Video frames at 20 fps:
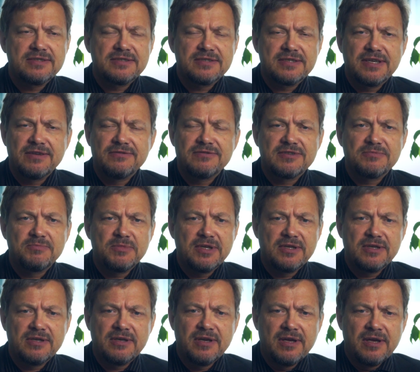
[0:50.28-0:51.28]
This gives
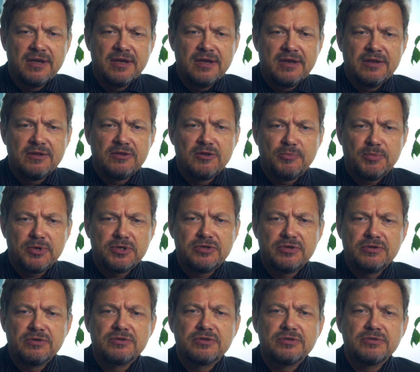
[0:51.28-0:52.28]
me the
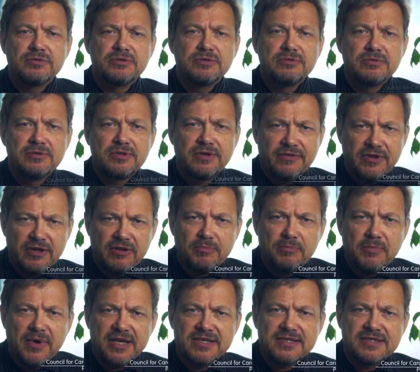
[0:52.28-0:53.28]
opportunity to
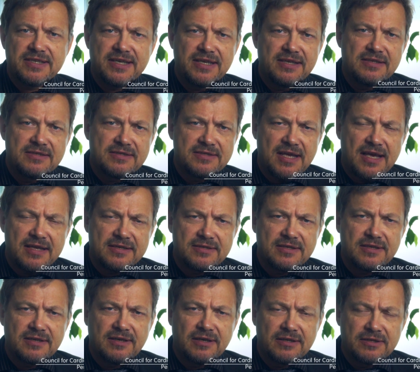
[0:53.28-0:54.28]
develop my skills as
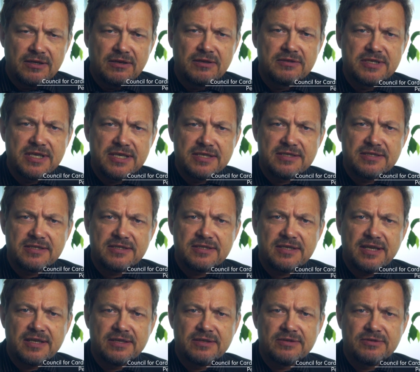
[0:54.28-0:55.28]
a
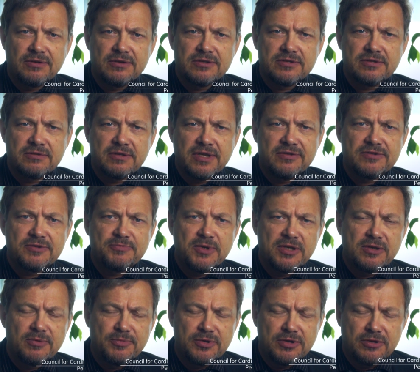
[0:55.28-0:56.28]
cardiologist, and it also gives
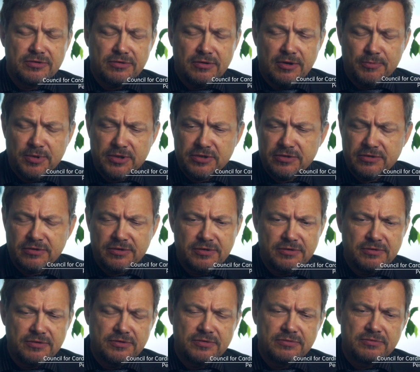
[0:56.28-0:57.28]
me the
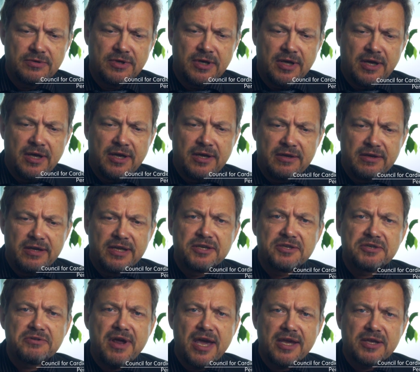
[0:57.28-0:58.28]
opportunity to
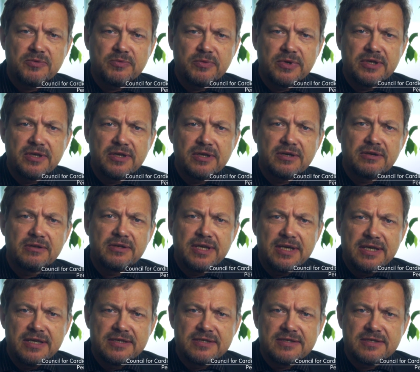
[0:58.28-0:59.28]
interact with
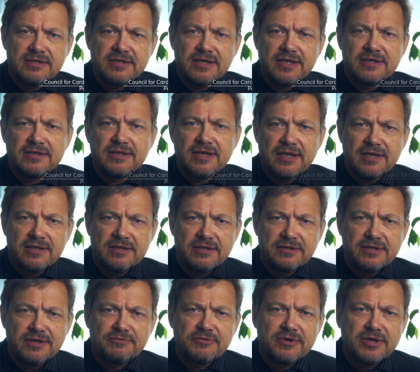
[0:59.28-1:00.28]
colleagues in the
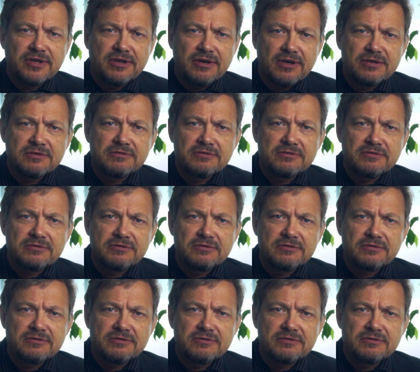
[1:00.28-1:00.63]
different